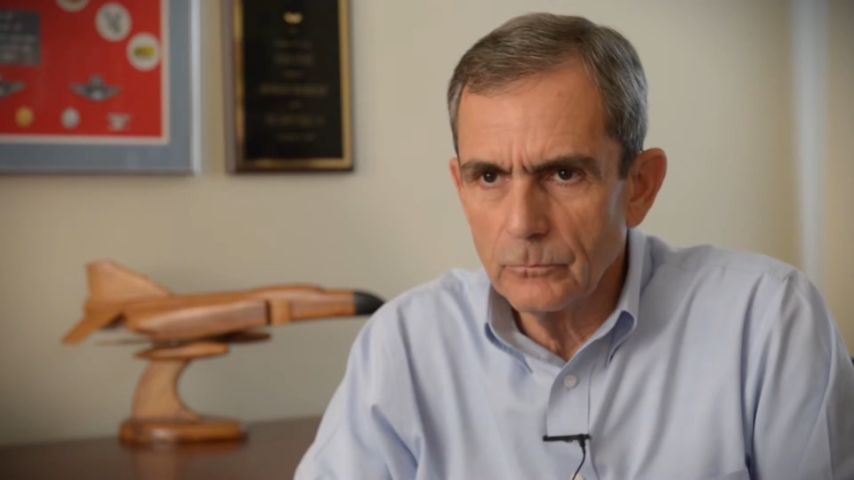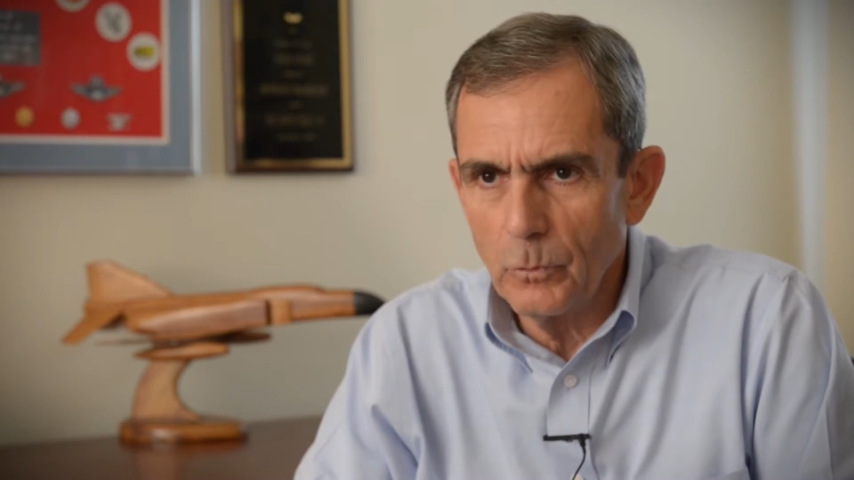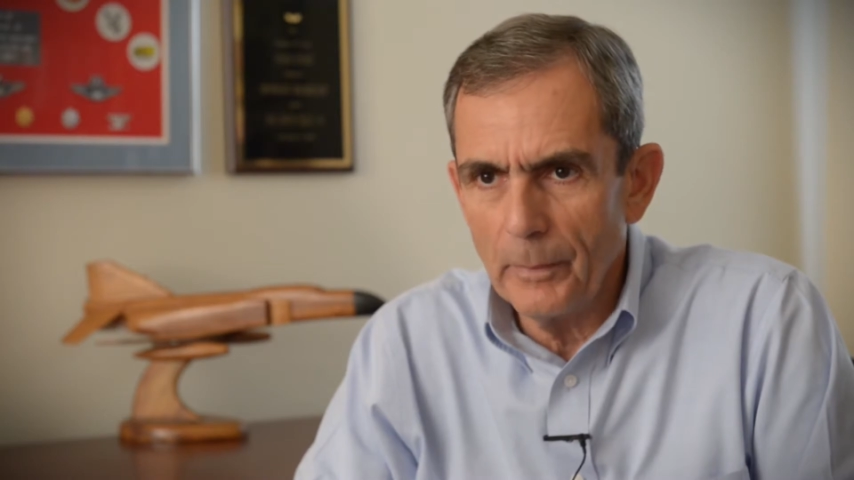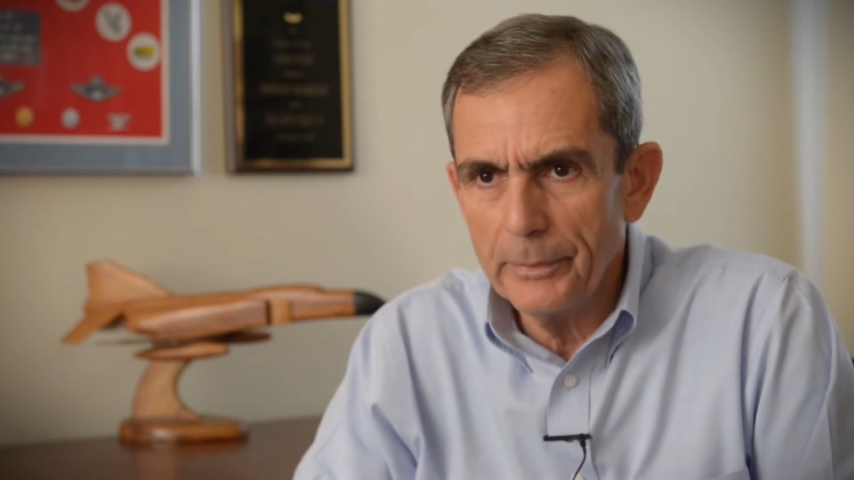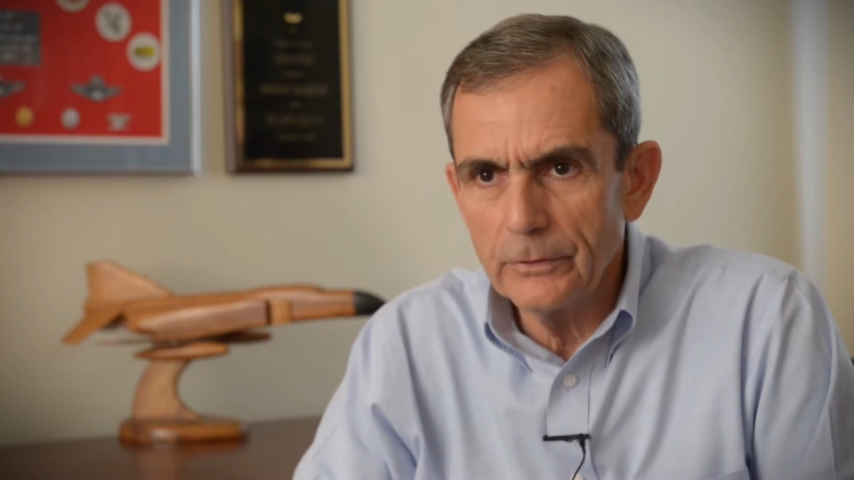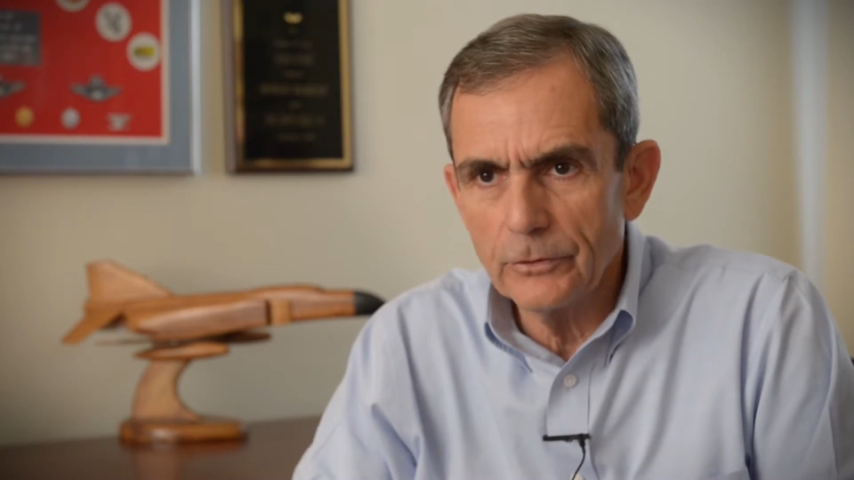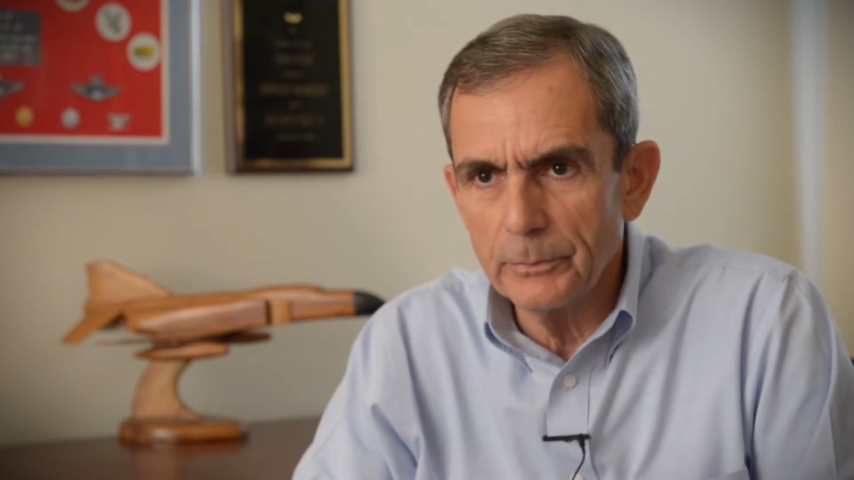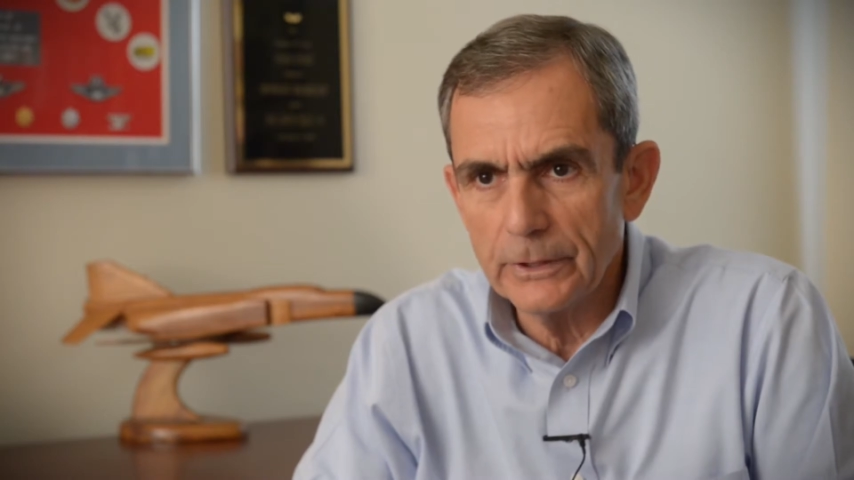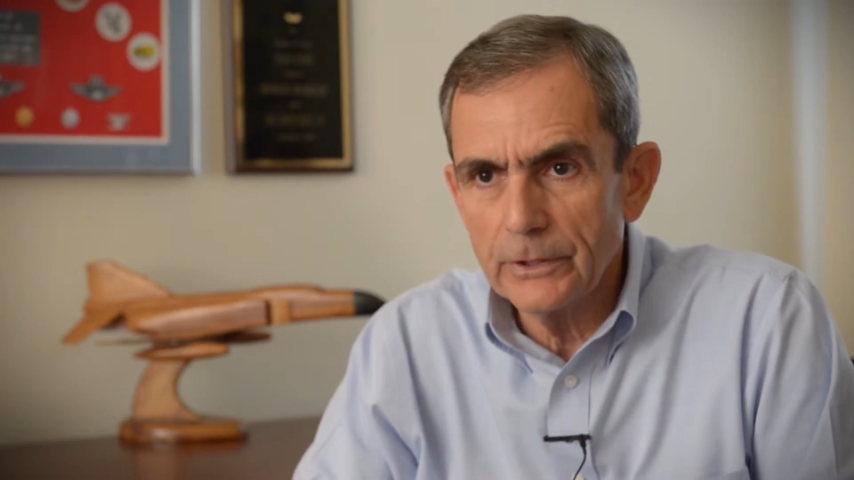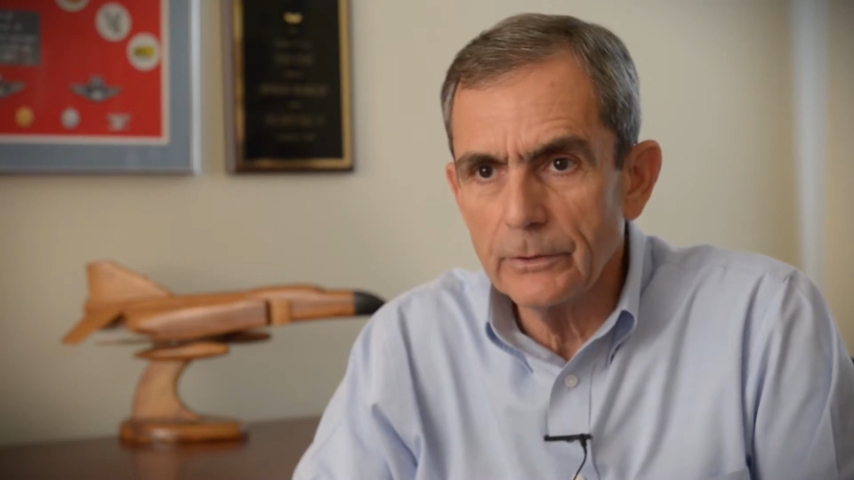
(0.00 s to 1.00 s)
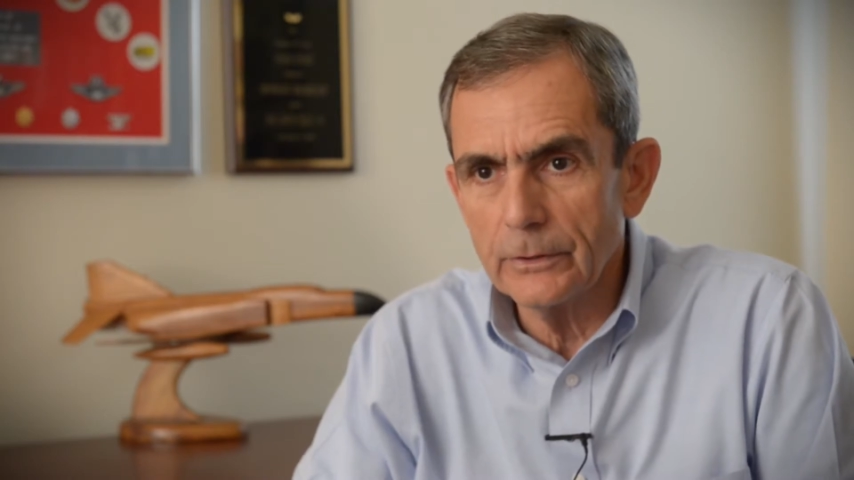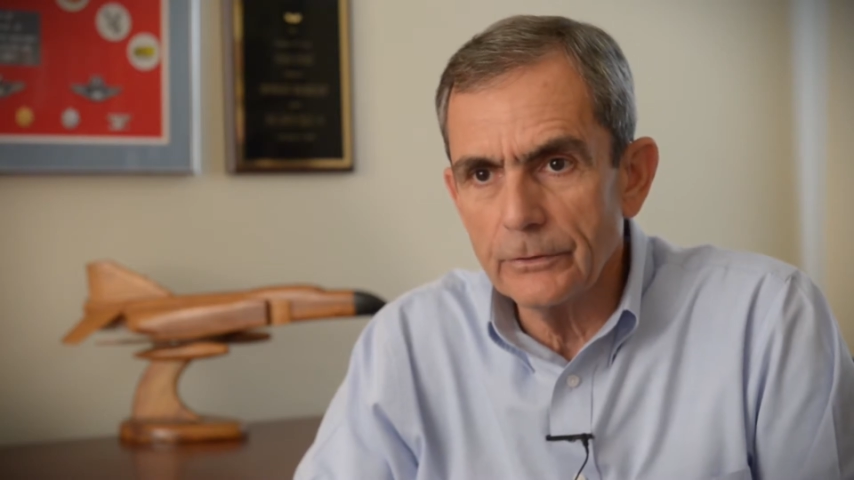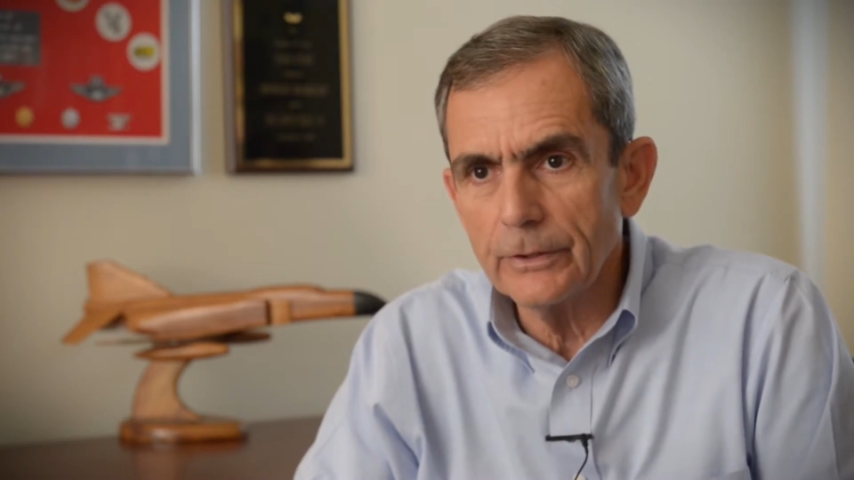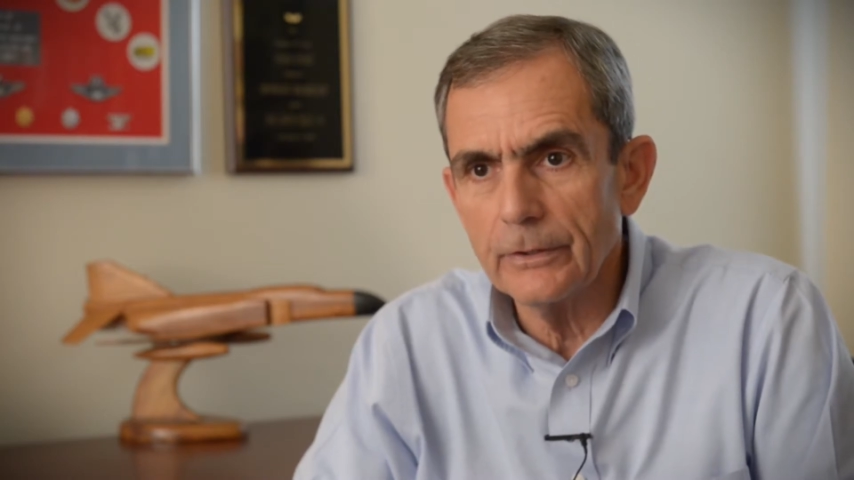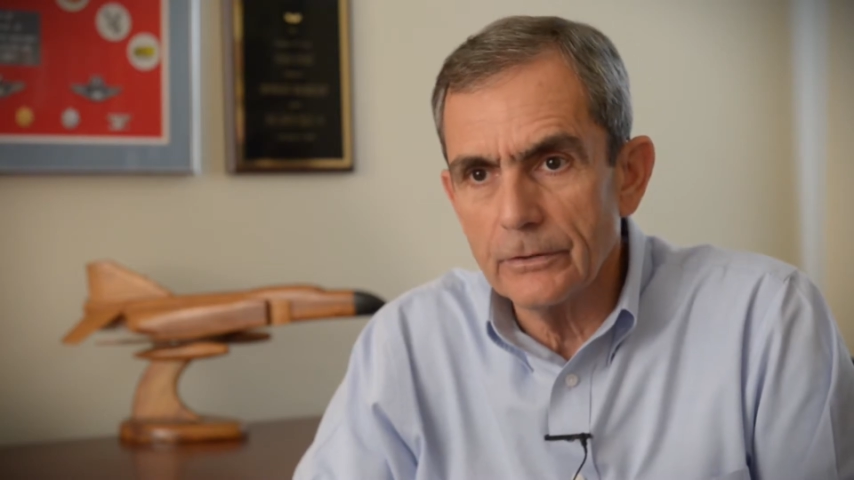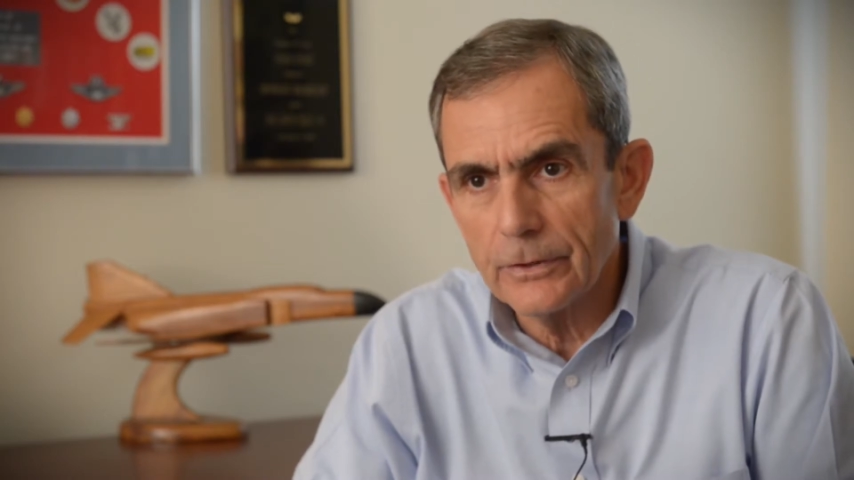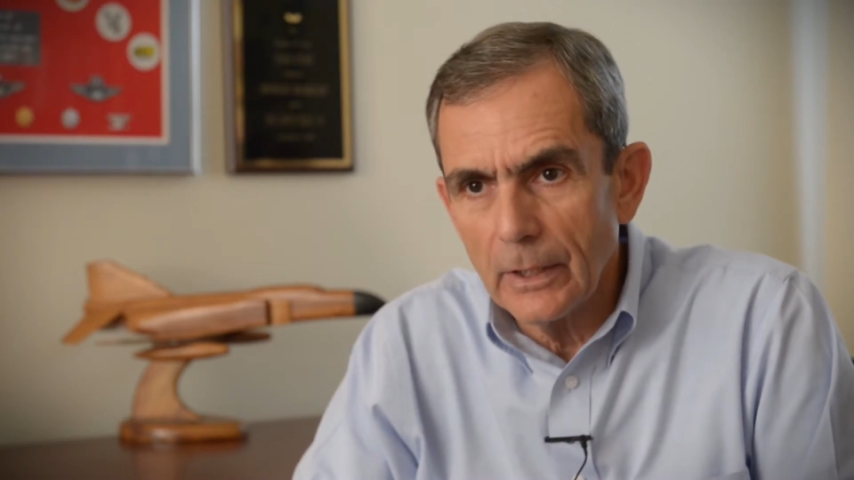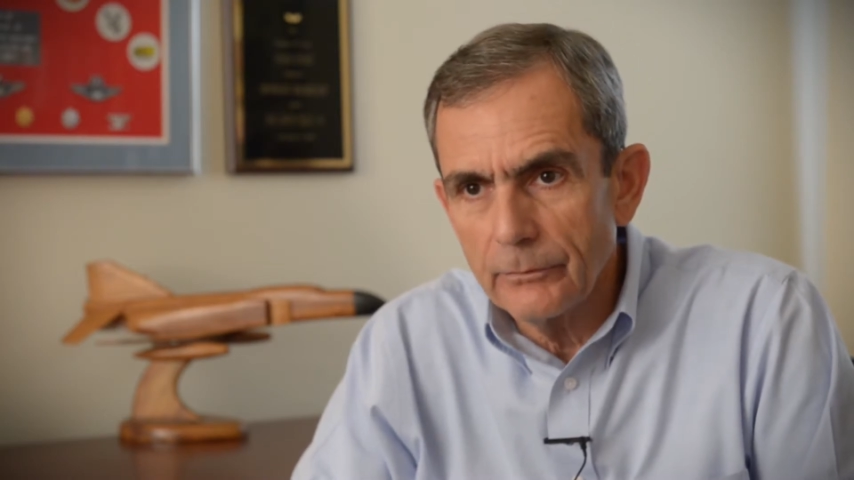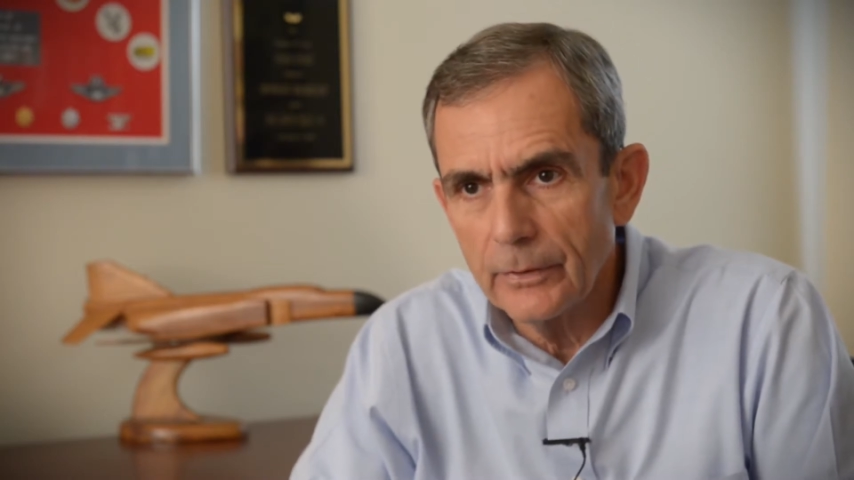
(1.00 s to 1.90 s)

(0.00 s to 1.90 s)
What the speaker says: weapons and materials into the South